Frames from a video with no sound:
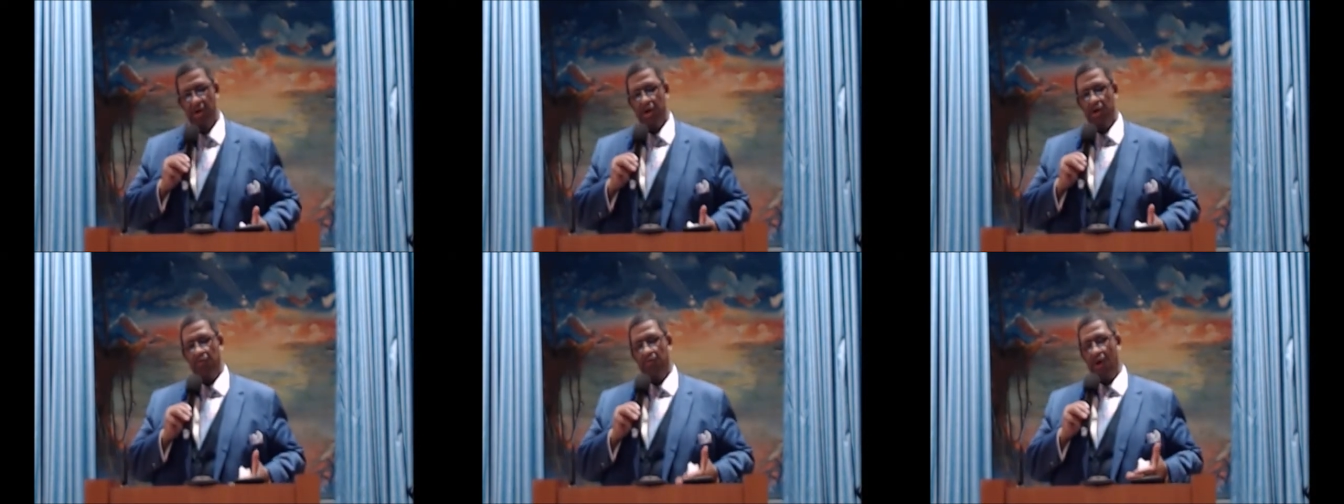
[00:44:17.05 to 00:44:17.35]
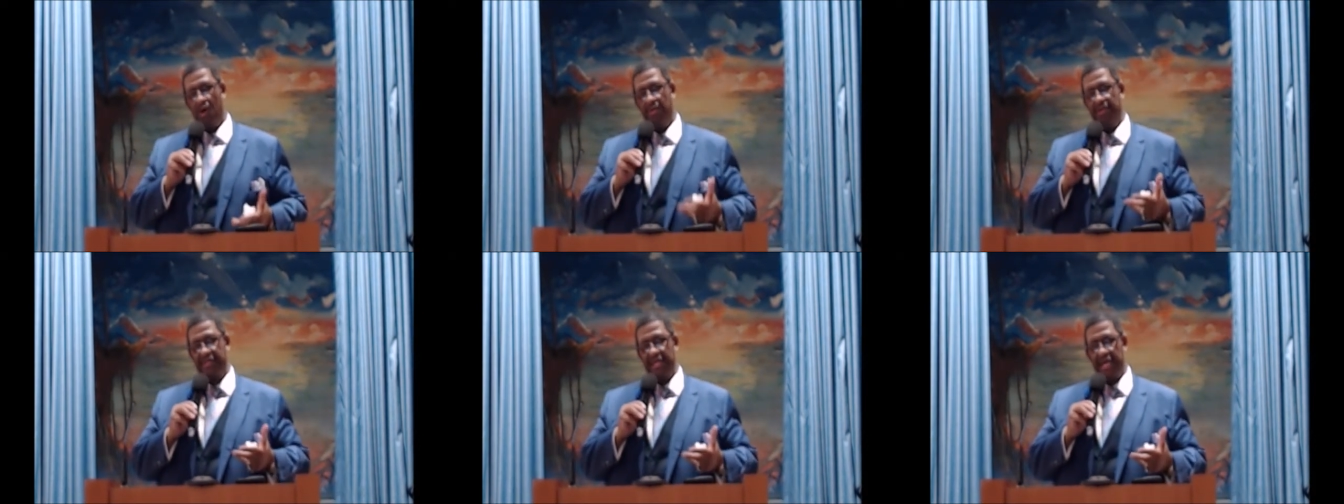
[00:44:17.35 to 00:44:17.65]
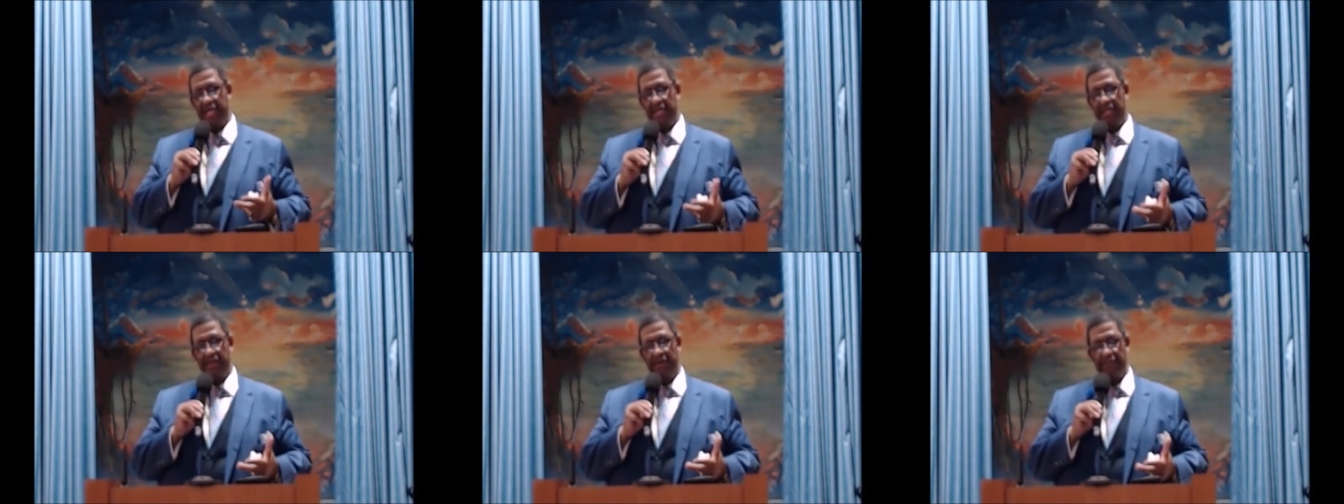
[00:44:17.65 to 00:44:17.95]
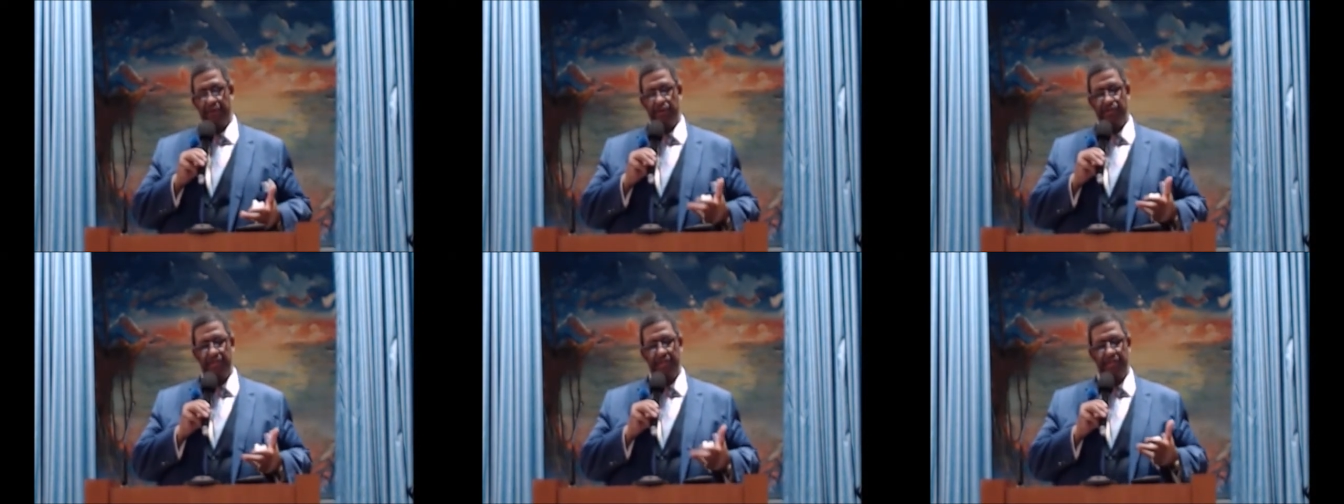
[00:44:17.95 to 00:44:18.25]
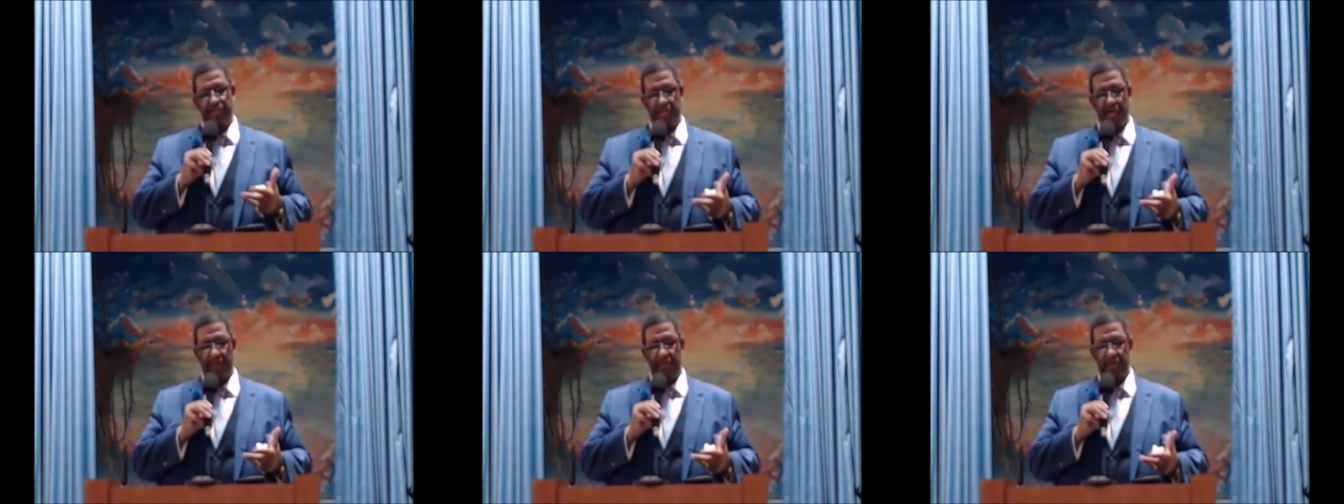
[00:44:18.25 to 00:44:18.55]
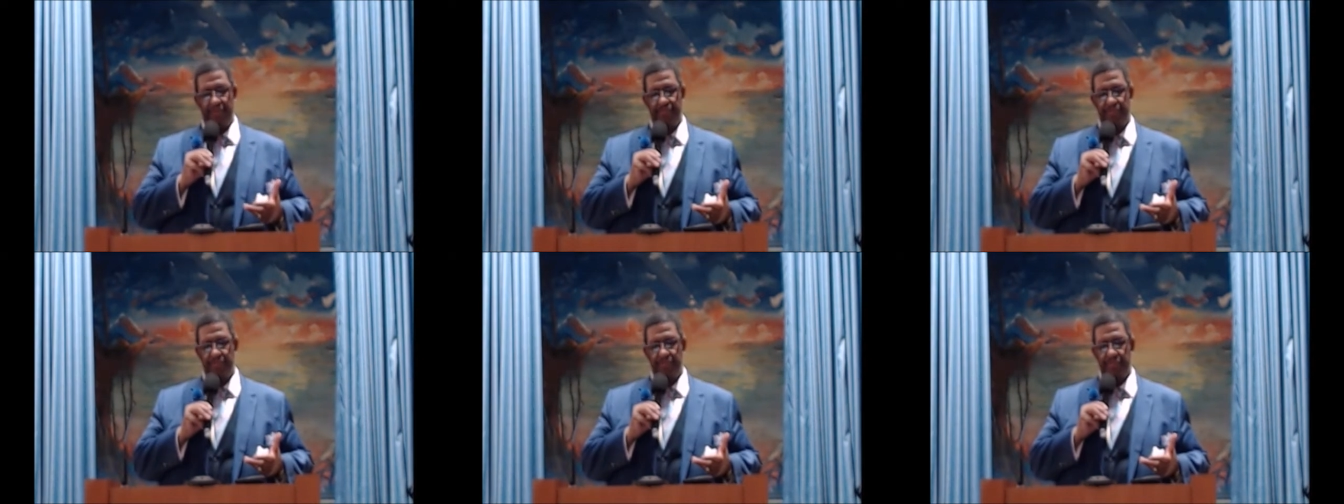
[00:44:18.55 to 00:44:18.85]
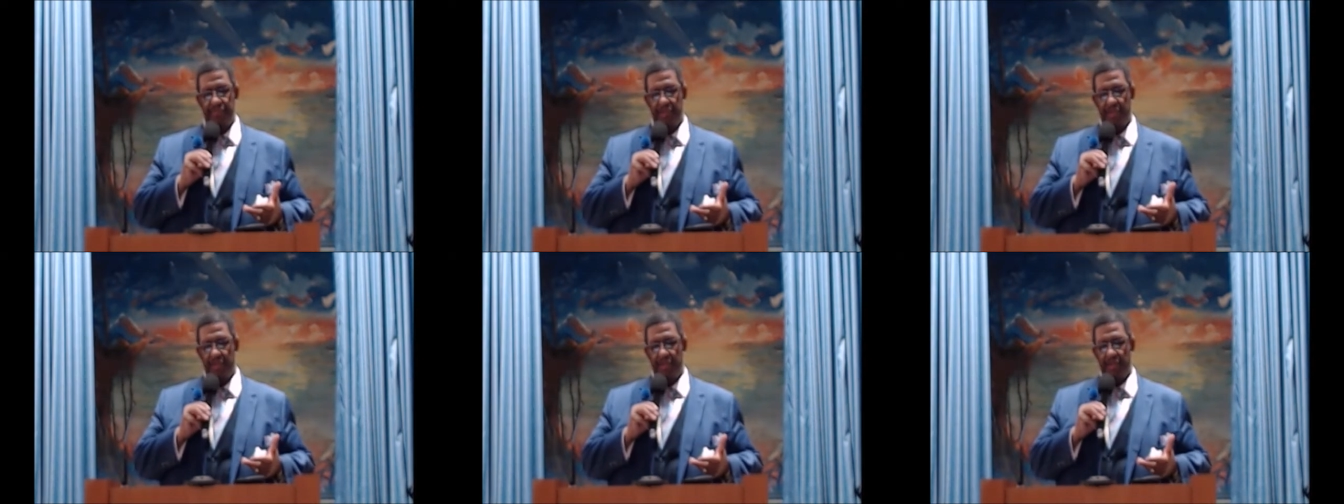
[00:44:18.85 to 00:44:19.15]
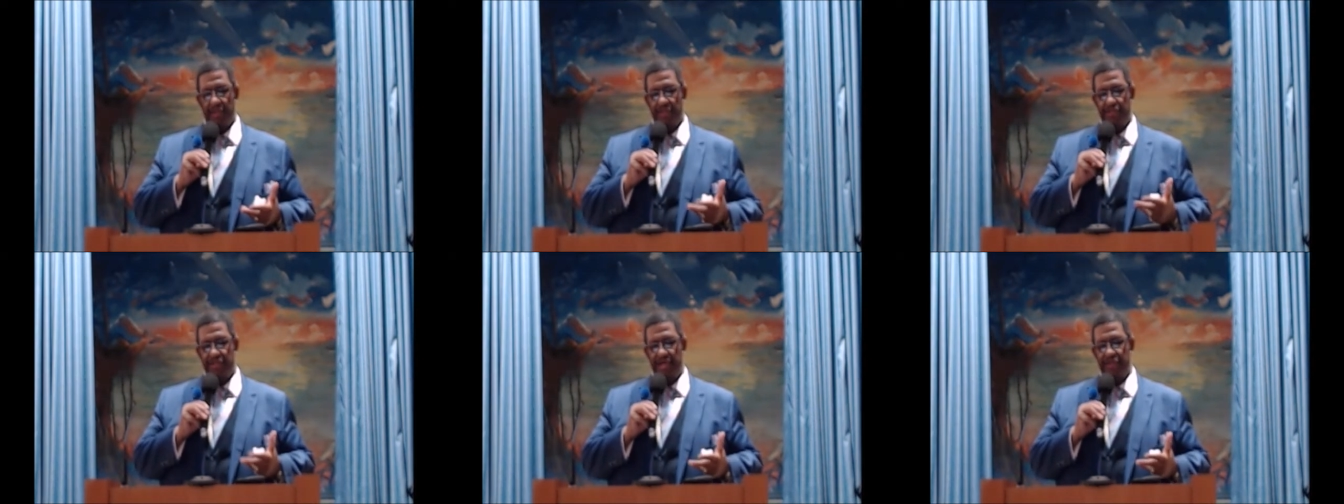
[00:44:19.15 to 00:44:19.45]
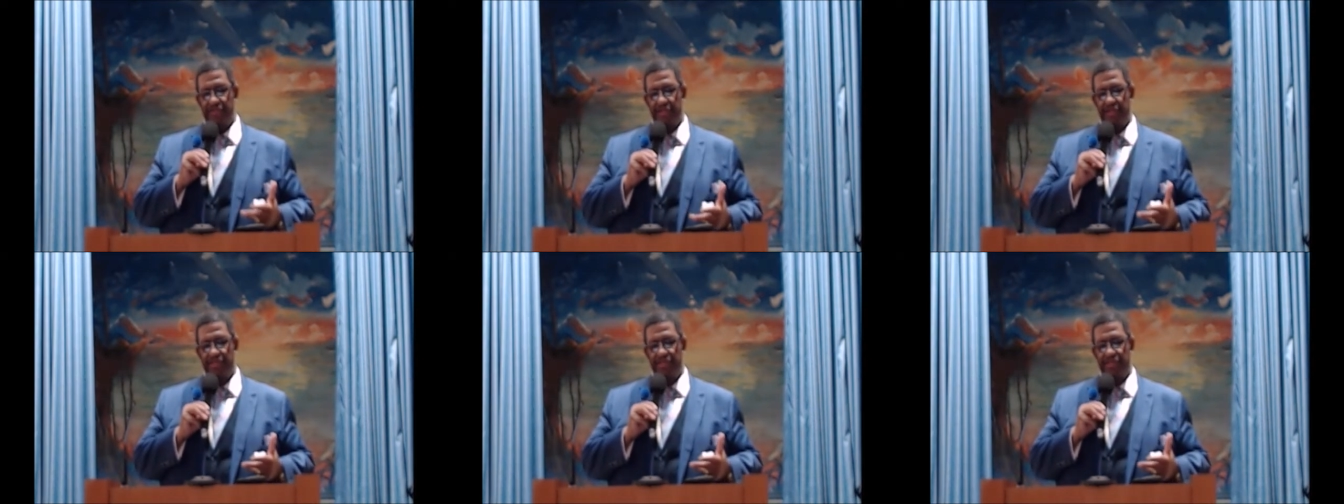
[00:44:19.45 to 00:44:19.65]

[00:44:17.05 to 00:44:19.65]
Romans 8 and the verses 7, says